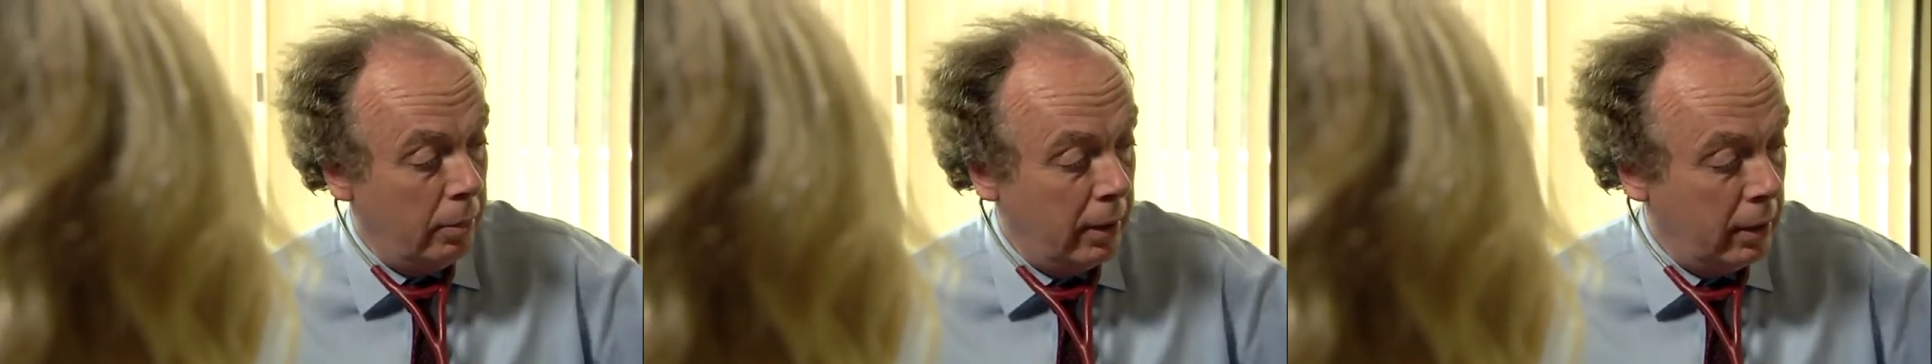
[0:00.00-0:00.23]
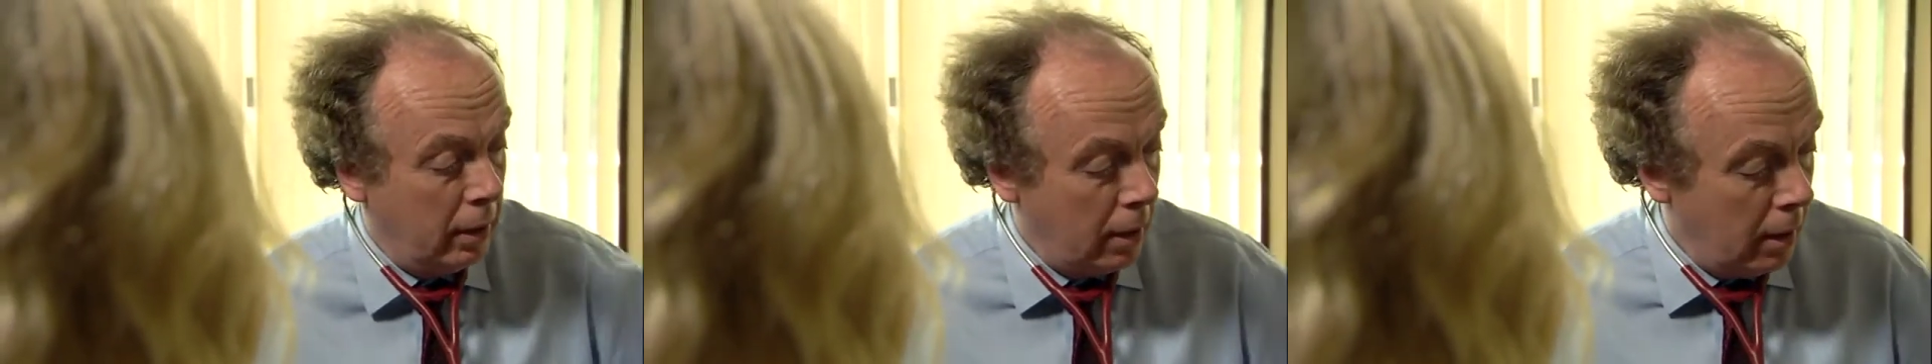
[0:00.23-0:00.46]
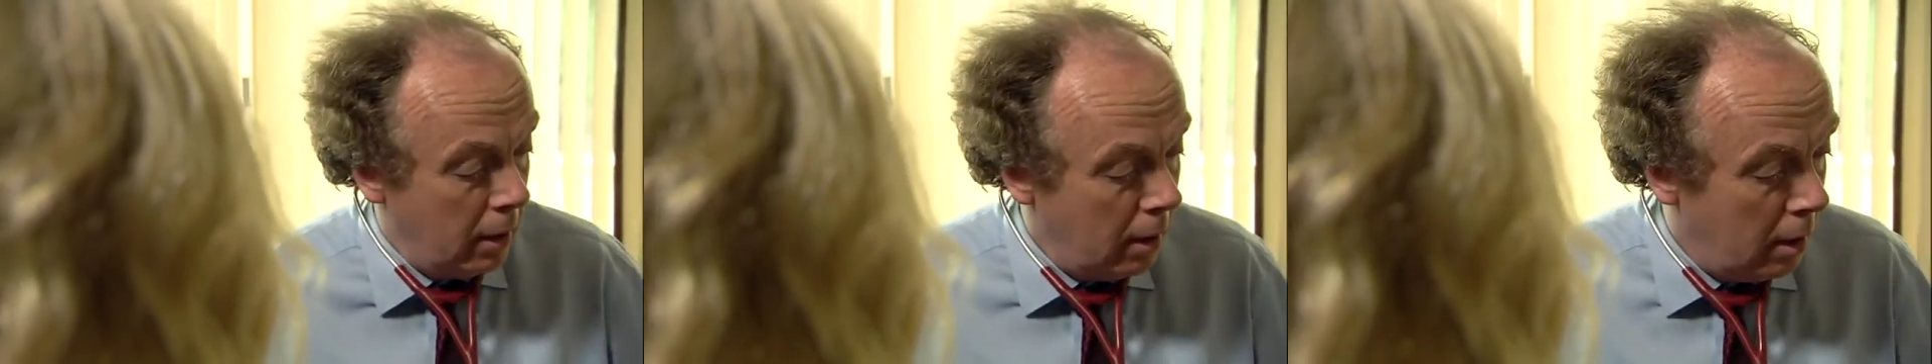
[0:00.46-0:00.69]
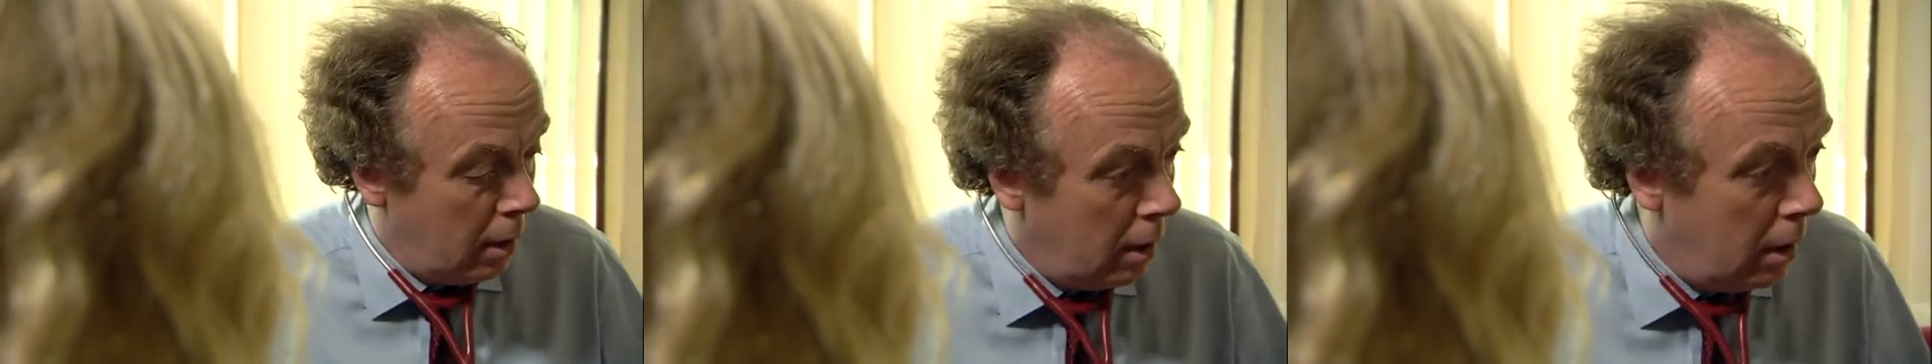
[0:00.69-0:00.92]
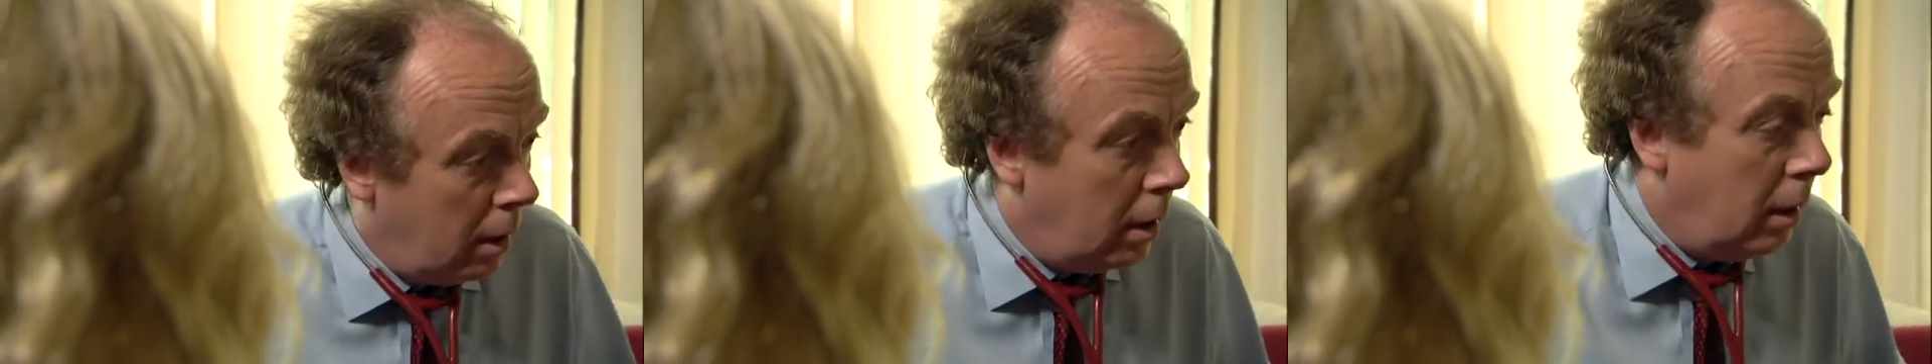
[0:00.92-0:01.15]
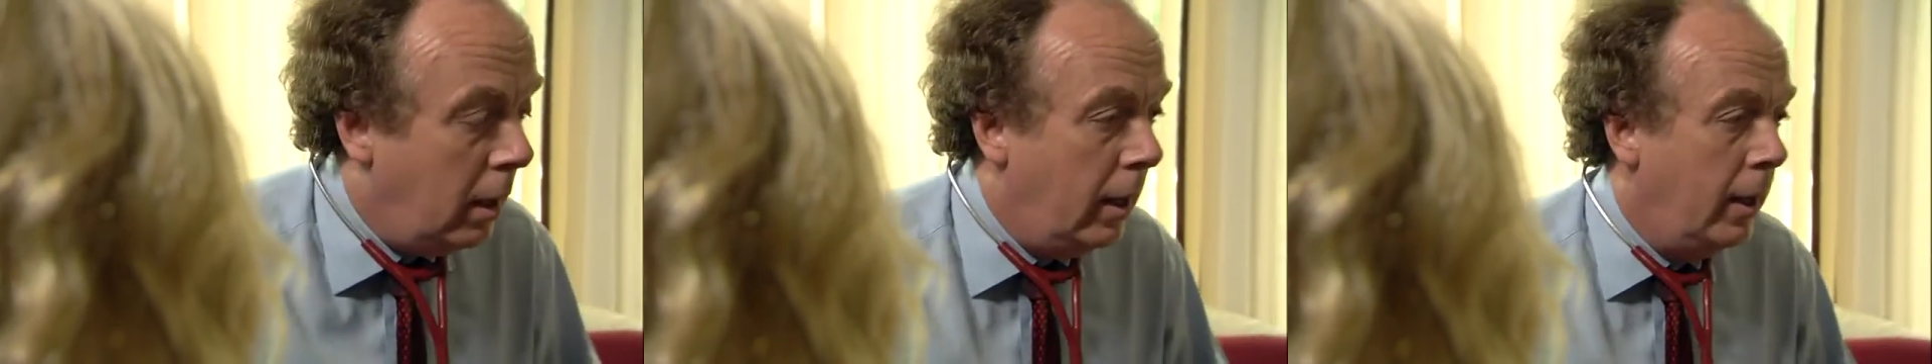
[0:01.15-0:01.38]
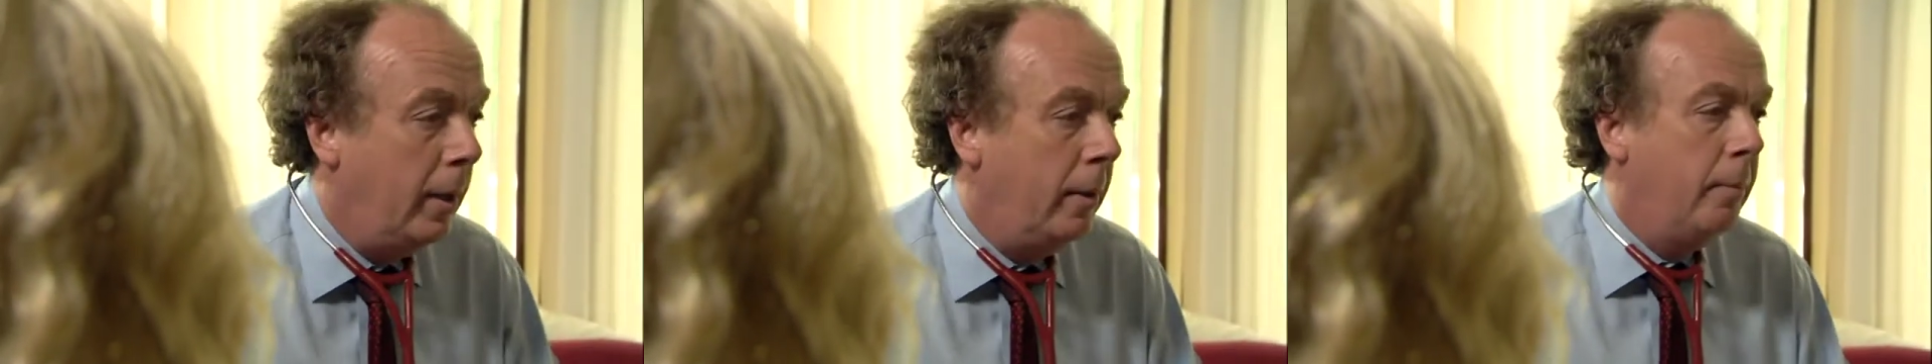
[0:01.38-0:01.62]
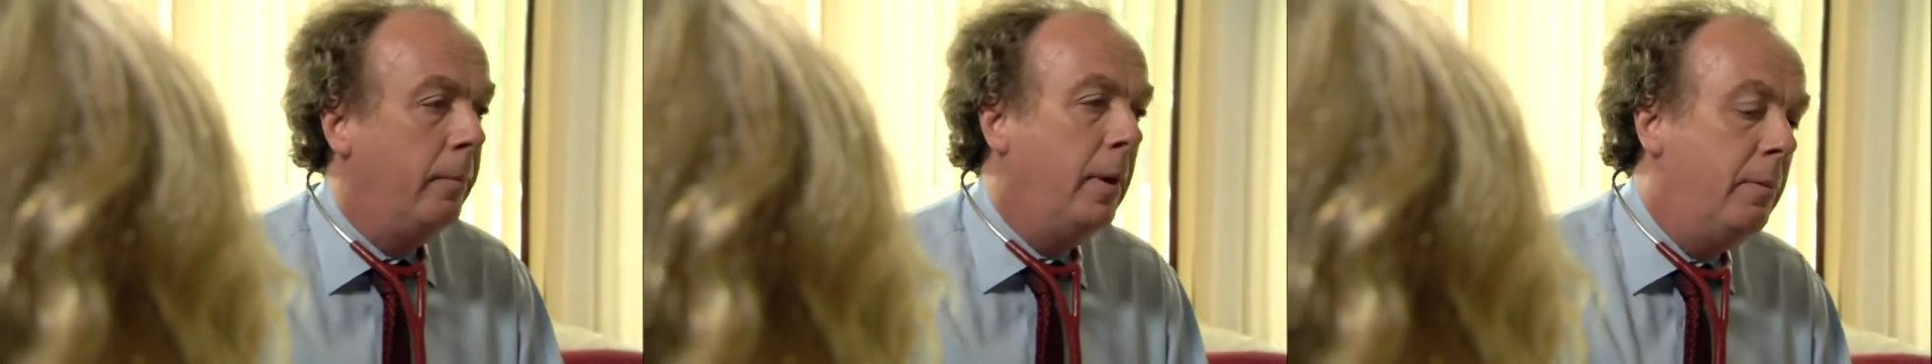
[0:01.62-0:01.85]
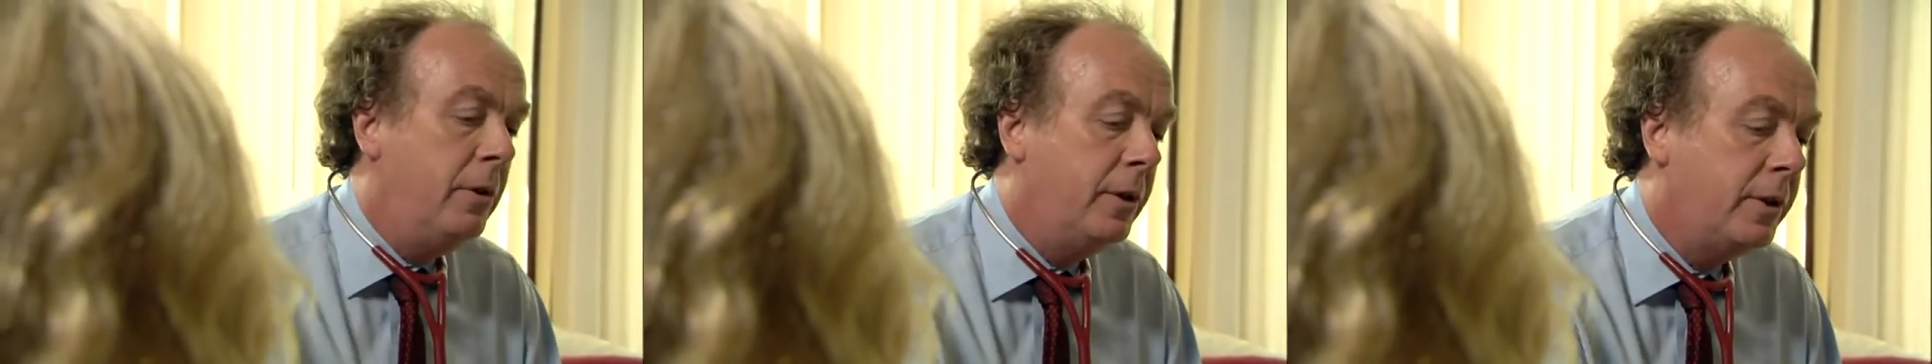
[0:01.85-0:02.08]
and let
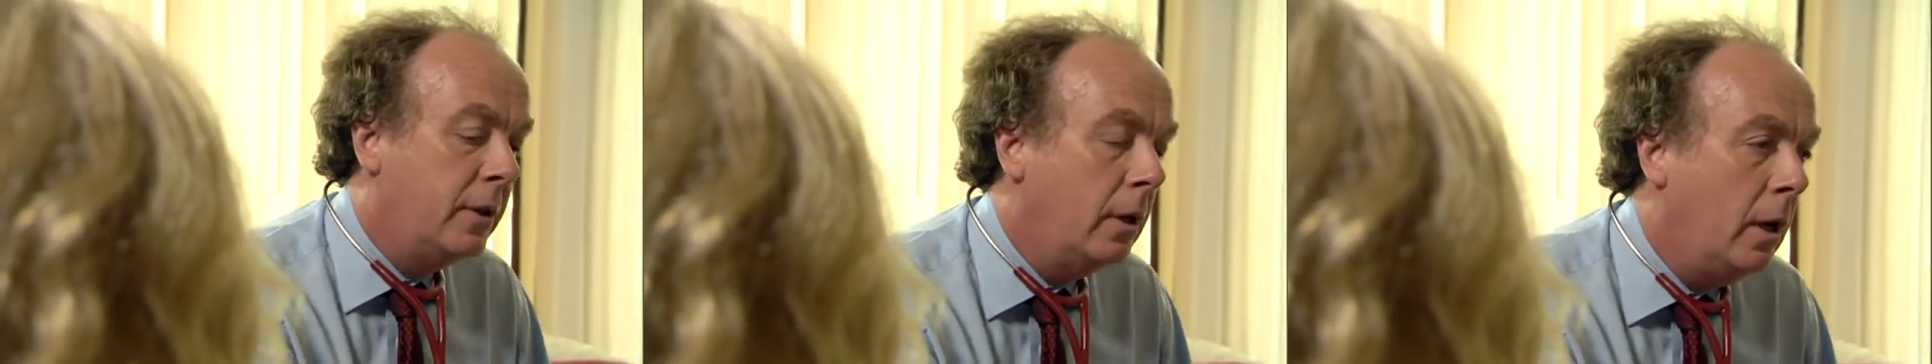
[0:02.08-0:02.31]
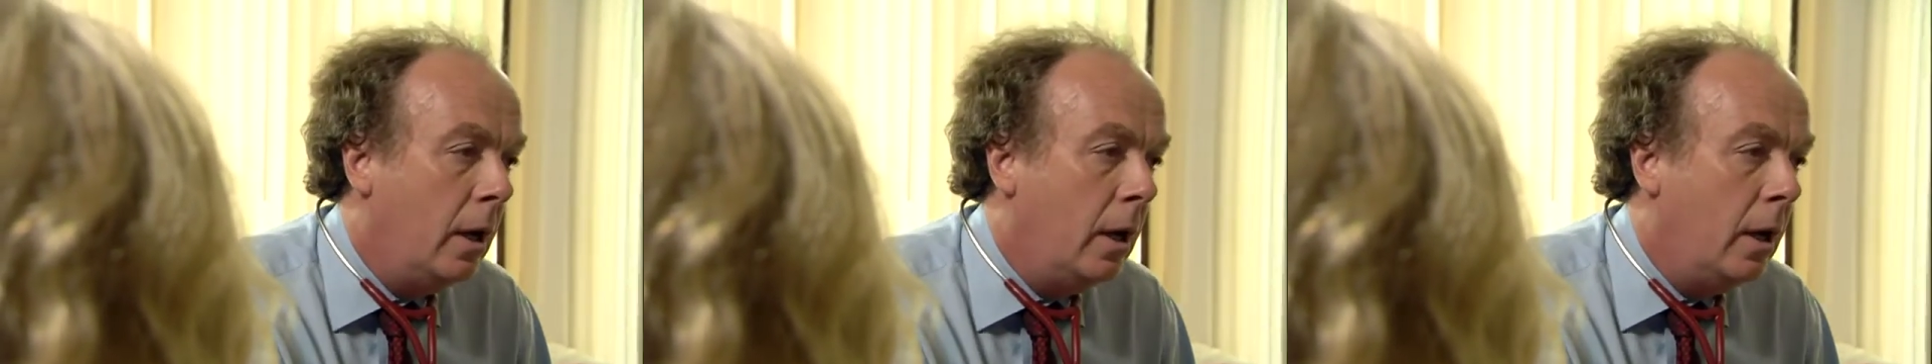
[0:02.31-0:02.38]
me just.